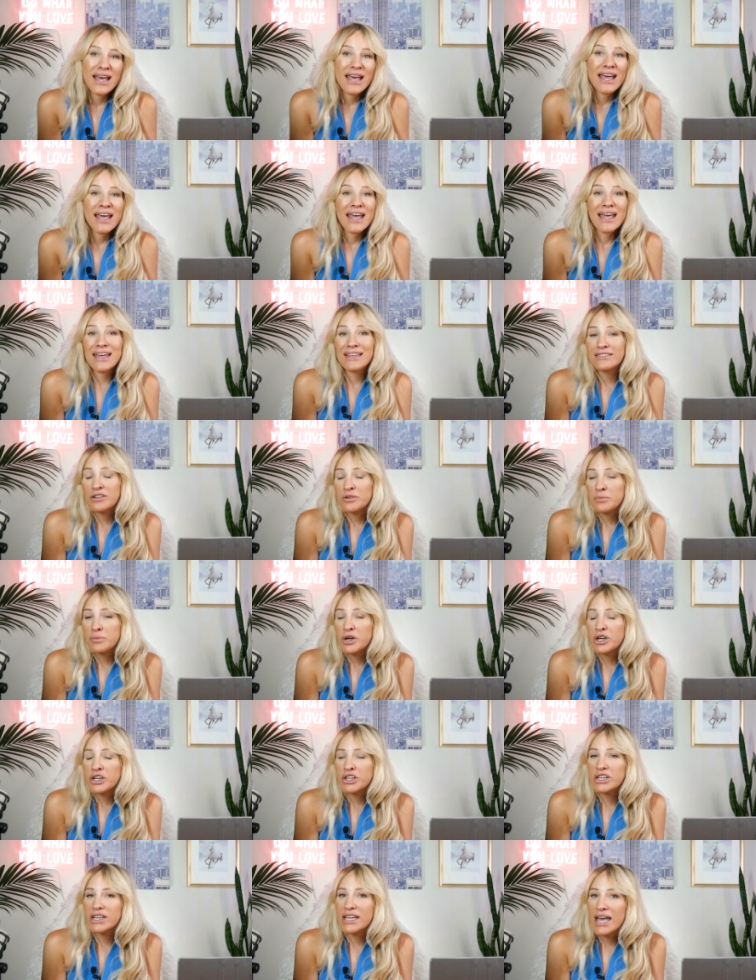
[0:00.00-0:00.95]
in their
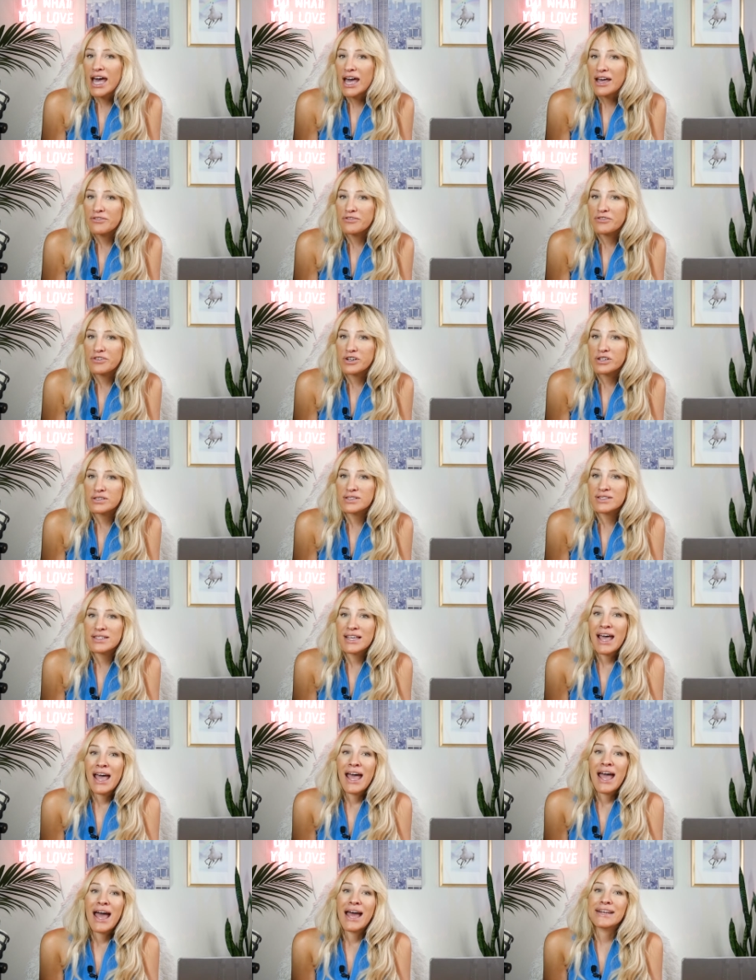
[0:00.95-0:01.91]
marketing efforts,
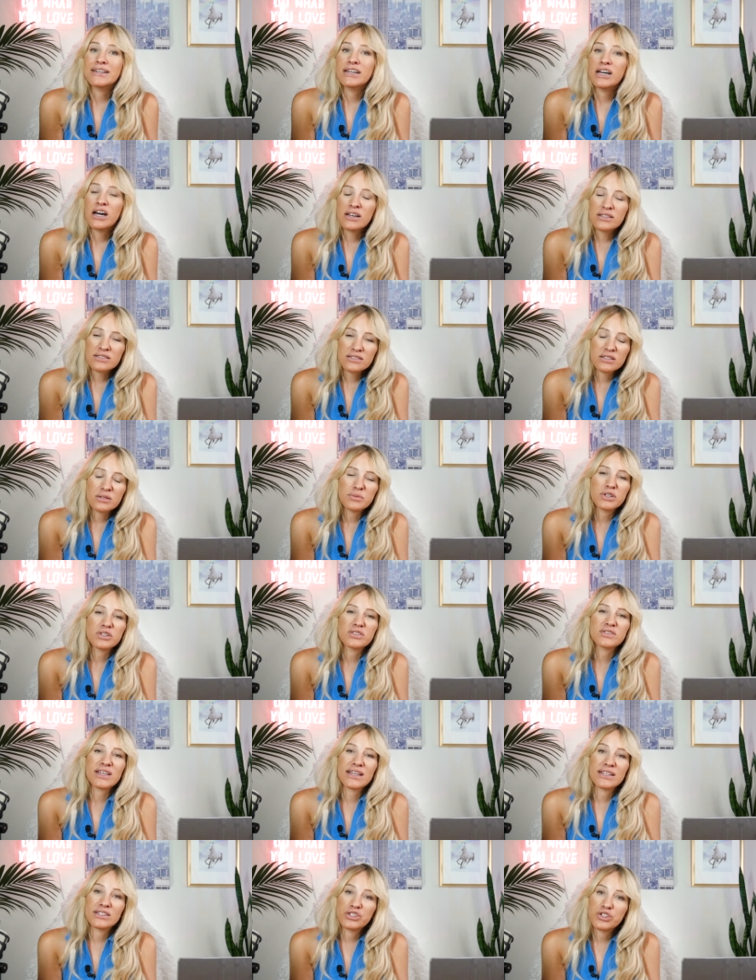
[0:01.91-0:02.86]
and customers
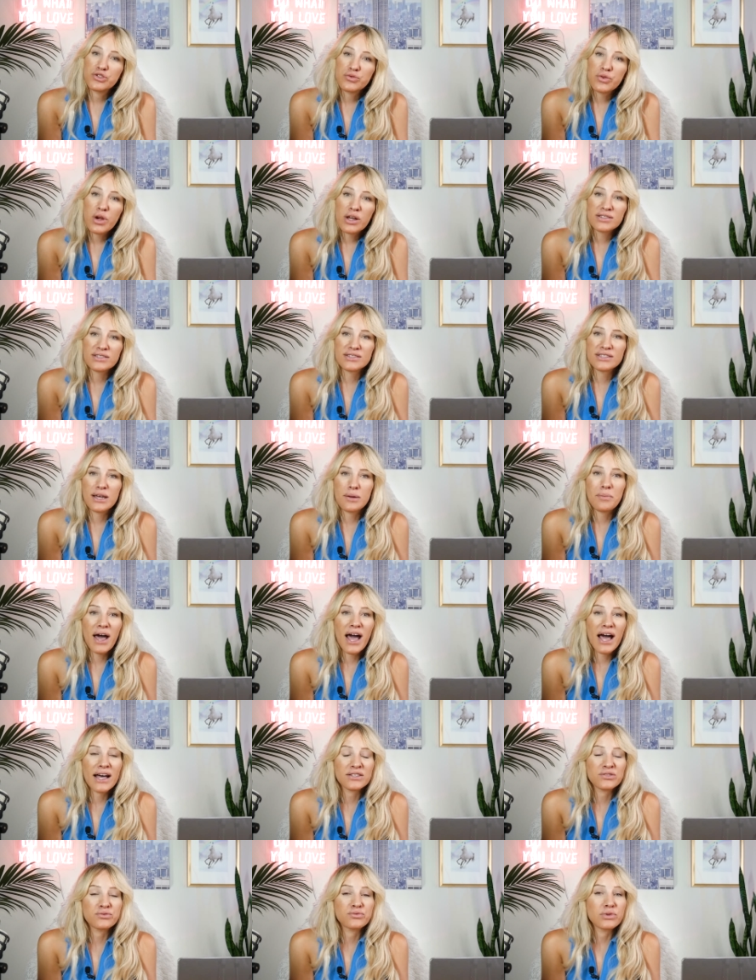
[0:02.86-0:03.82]
can trust them
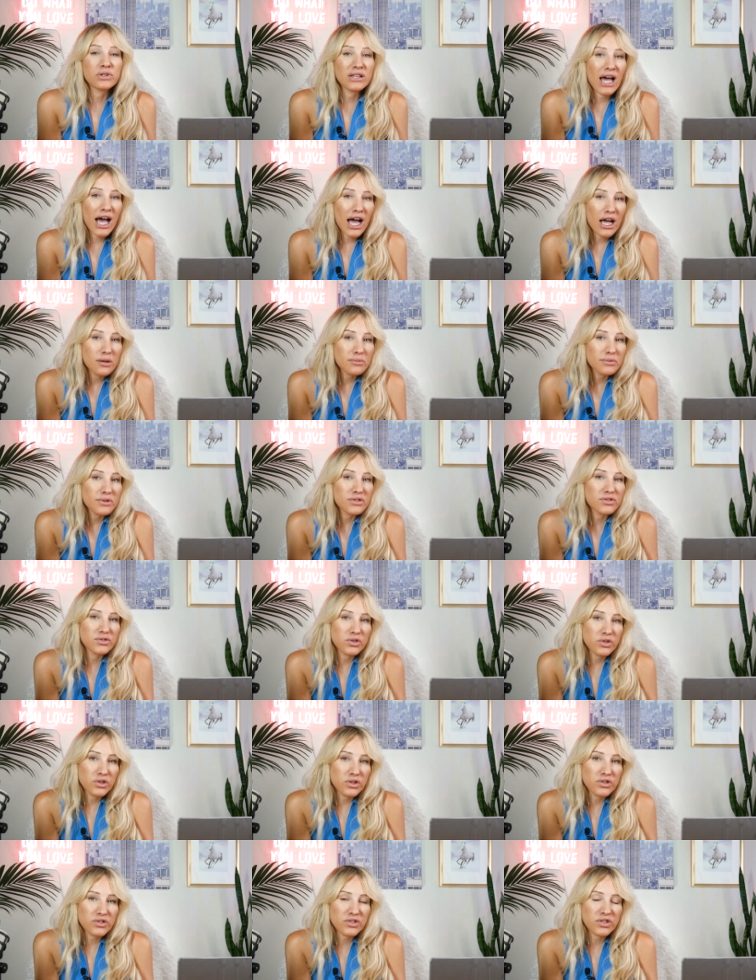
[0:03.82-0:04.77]
as reliable
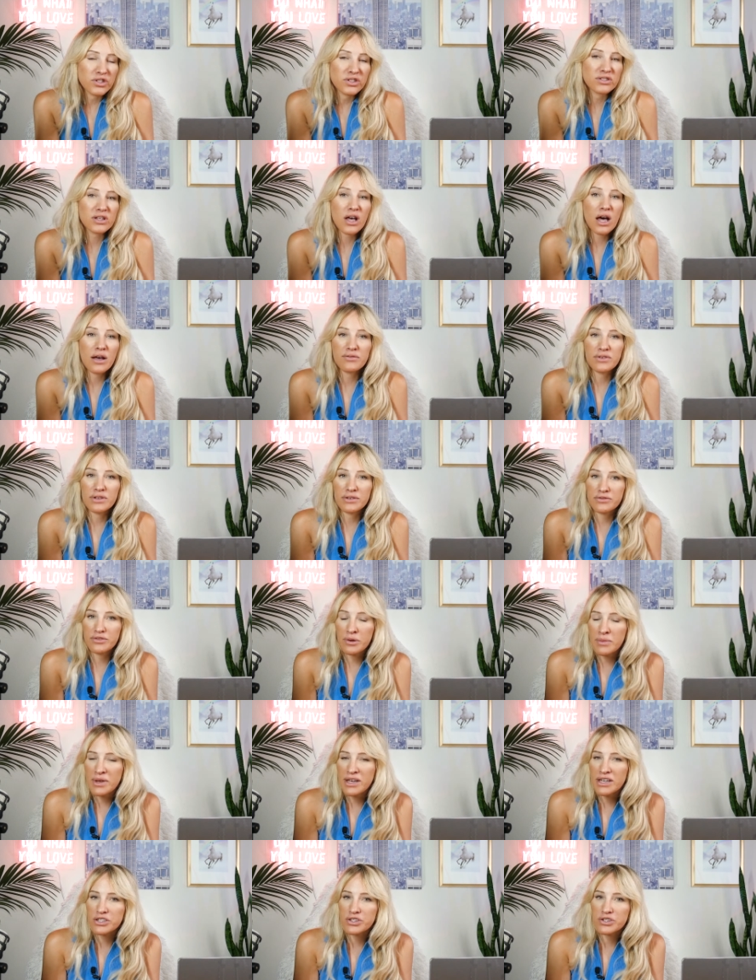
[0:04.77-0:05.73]
sources of
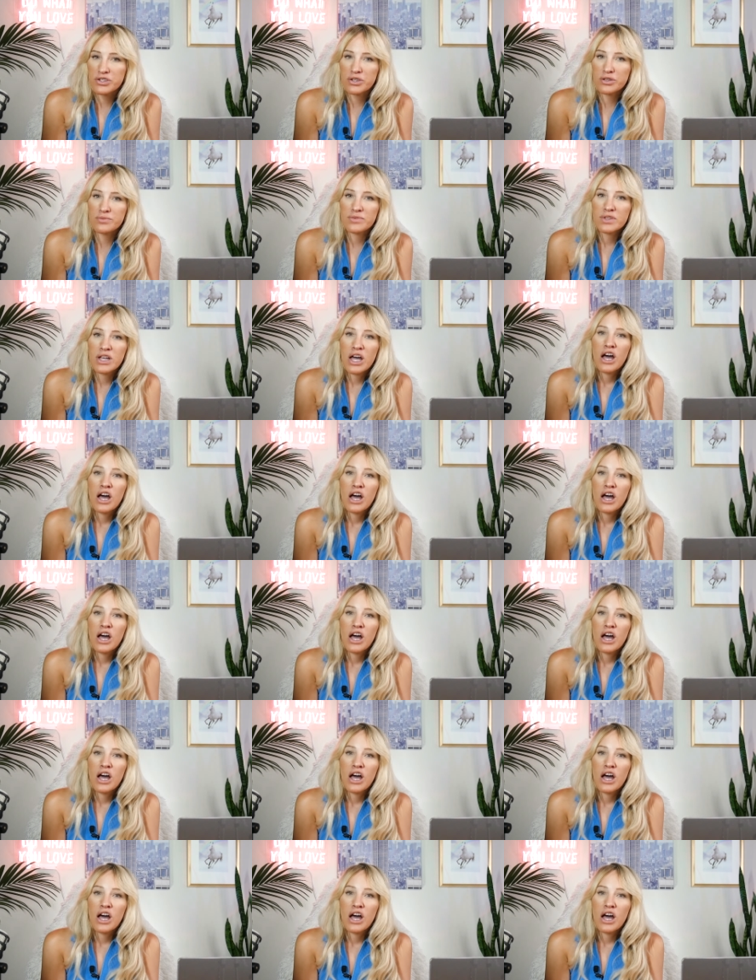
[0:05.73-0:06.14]
information.